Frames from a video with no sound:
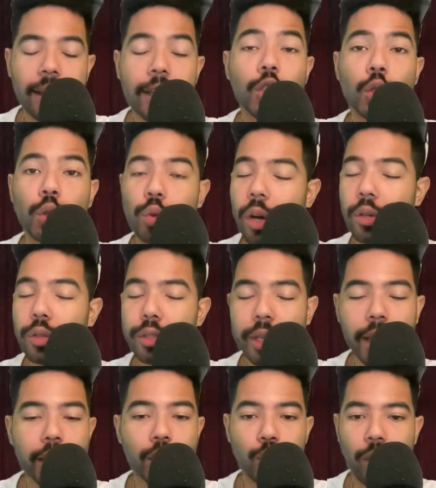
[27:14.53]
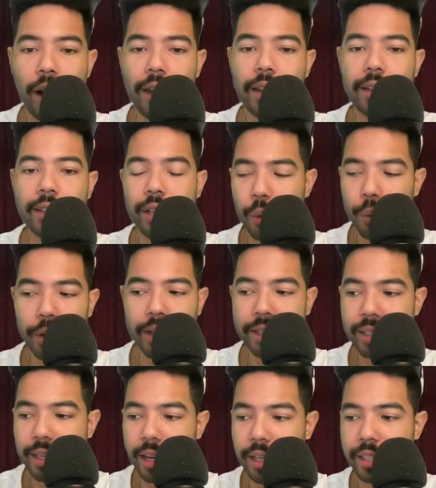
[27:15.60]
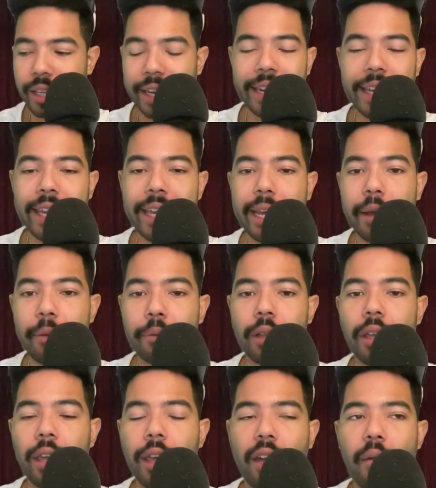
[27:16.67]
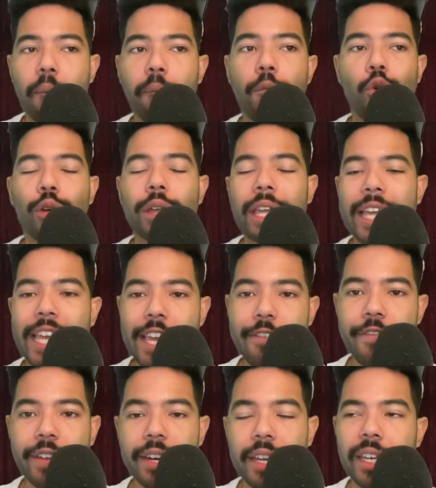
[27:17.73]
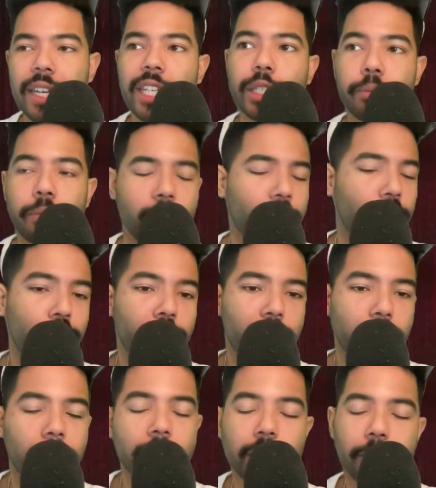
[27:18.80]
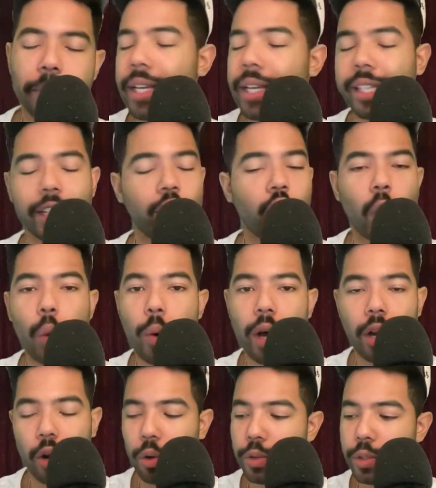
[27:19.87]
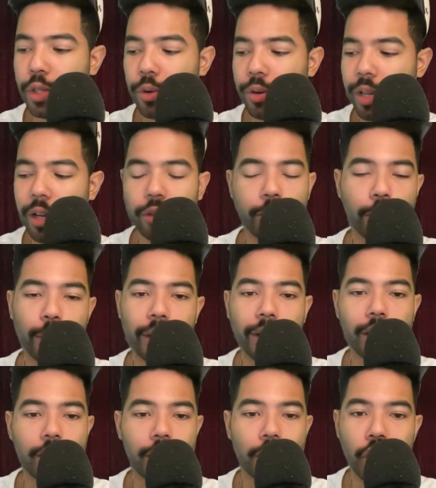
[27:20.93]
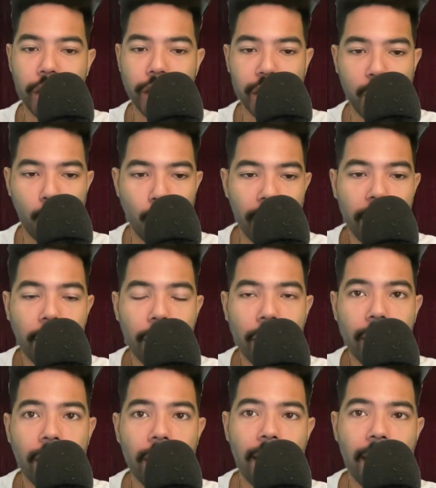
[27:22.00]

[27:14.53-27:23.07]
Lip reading: Struggles against righties, like we discussed, need him to get more even in his platoon splits because I don't want Lourdes Gurriel turning into Jesse Winker.